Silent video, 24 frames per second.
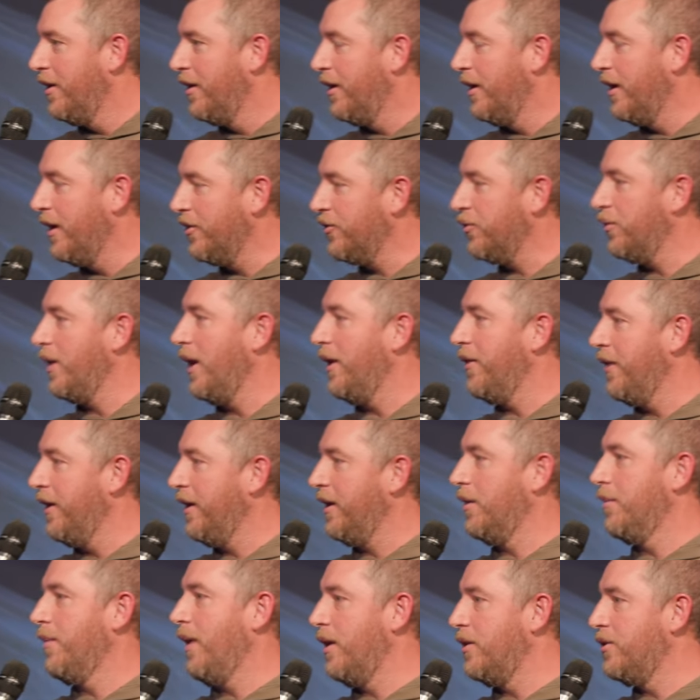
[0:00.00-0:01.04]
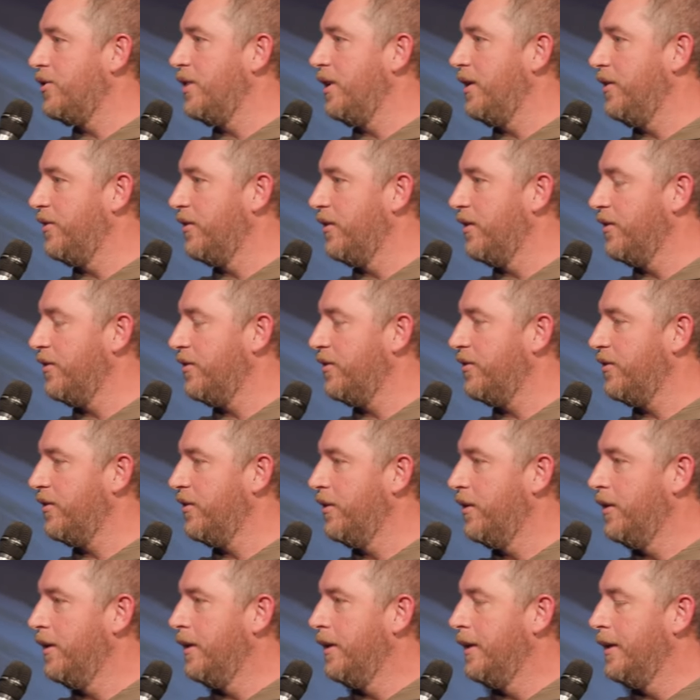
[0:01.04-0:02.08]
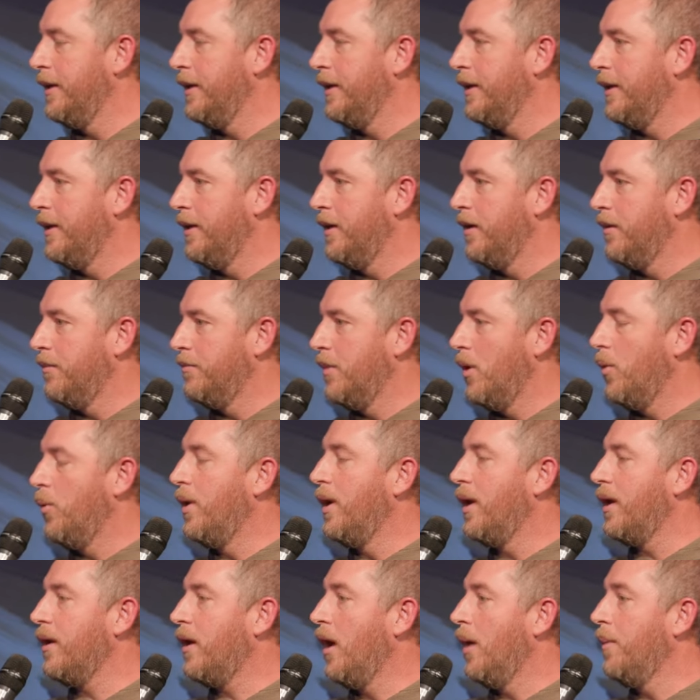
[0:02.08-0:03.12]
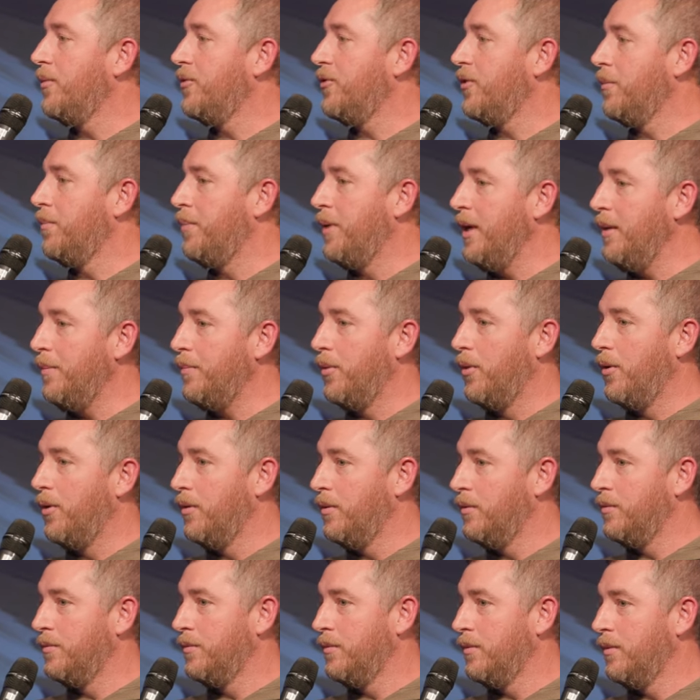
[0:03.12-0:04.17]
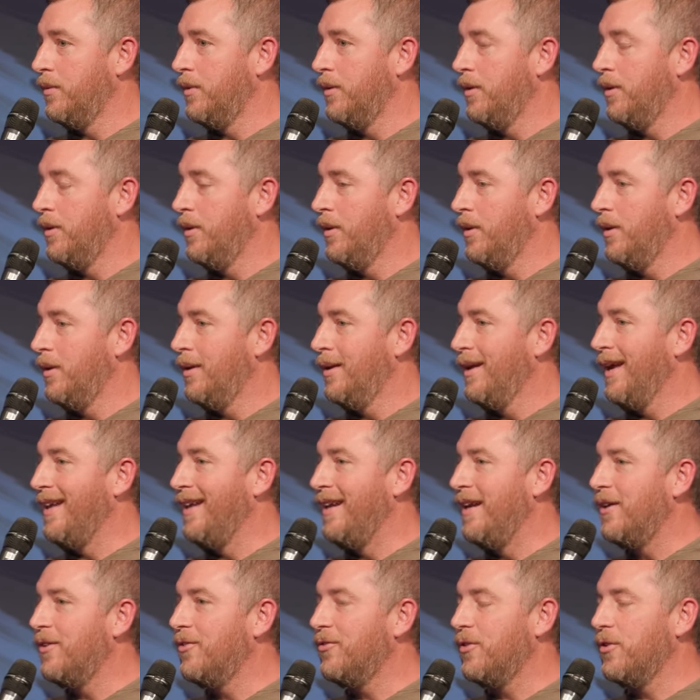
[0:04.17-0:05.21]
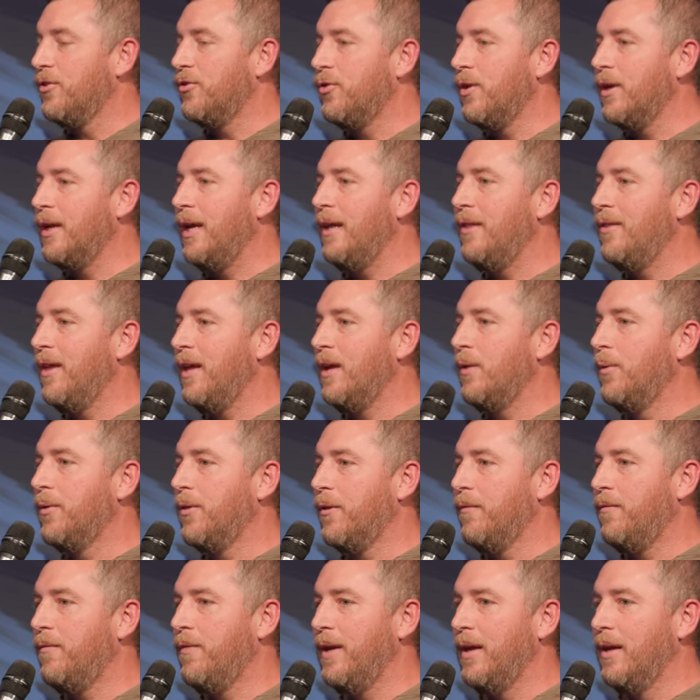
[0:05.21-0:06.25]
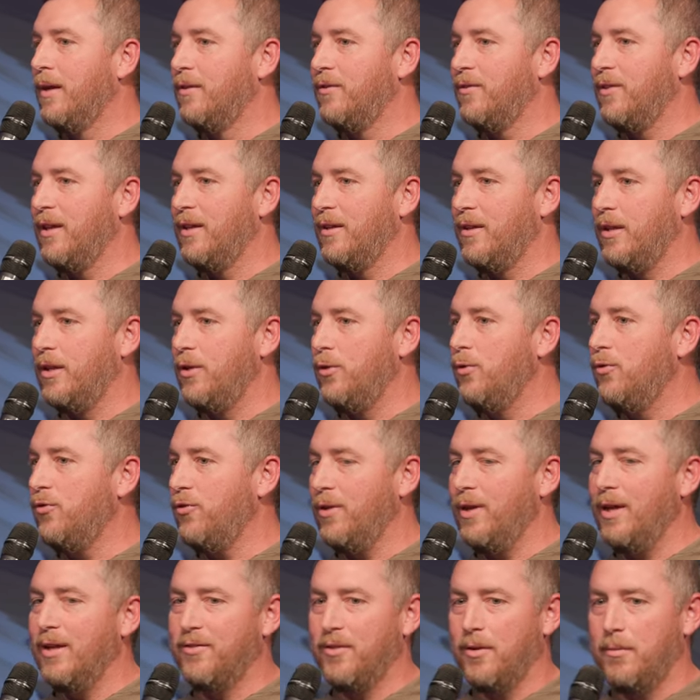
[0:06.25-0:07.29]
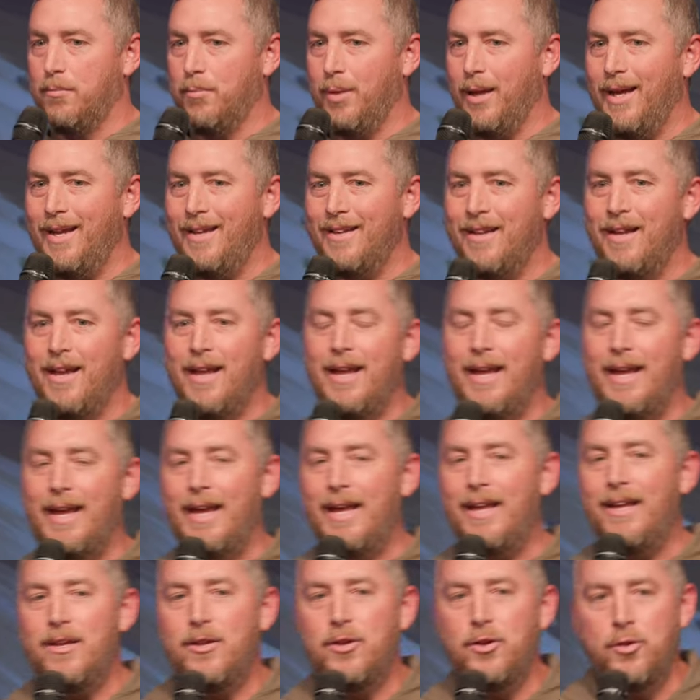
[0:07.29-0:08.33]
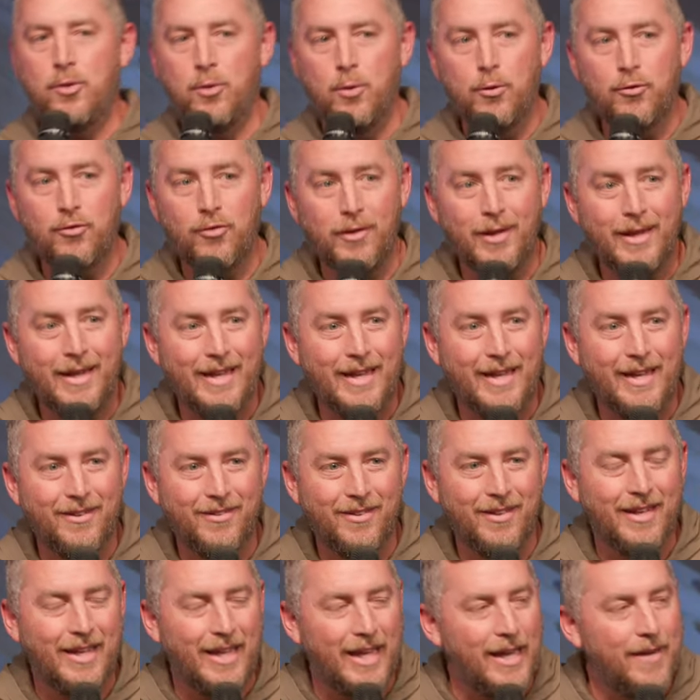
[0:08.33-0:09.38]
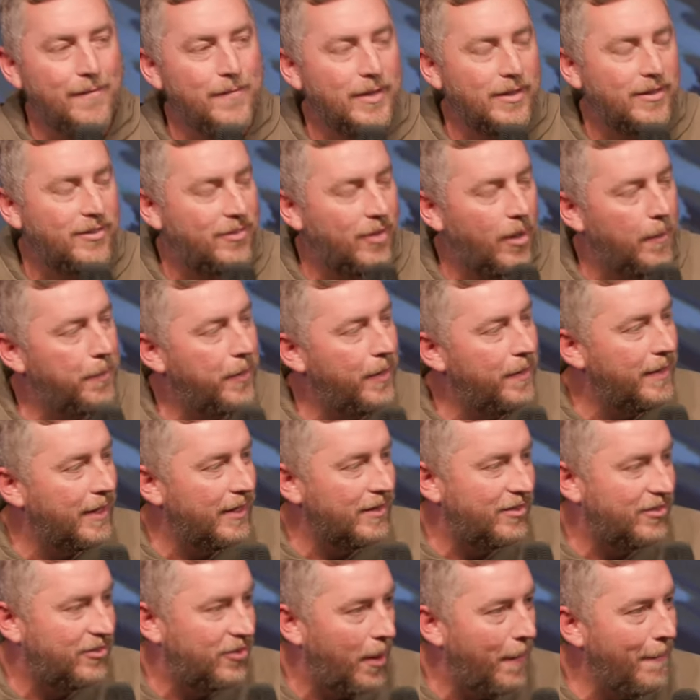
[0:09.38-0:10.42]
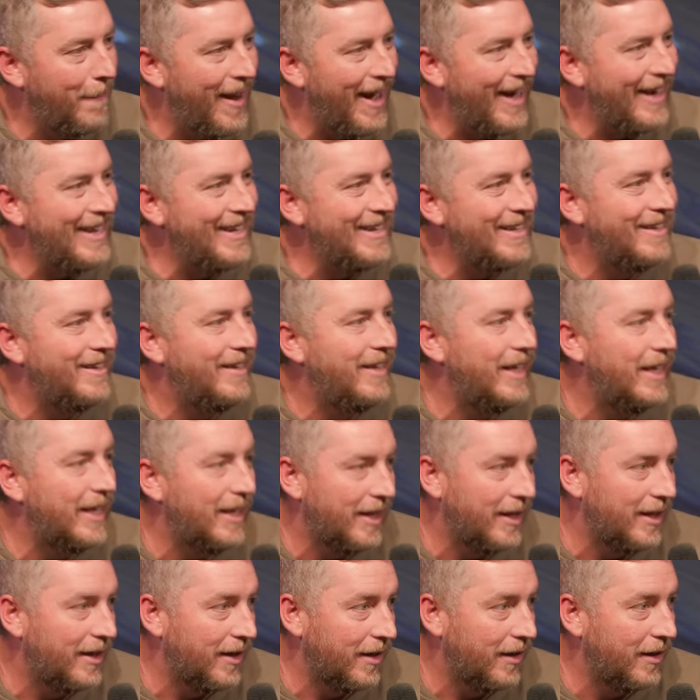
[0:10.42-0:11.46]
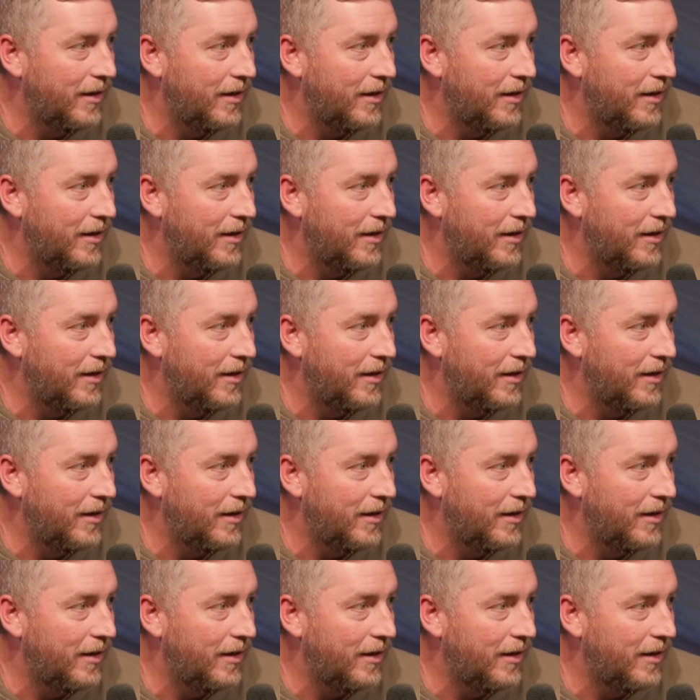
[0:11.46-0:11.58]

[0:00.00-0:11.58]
Here's what I think about Jesus. But when it comes to people, and here's the tricky thing with offense. It usually isn't blatant. It usually isn't even something that somebody did.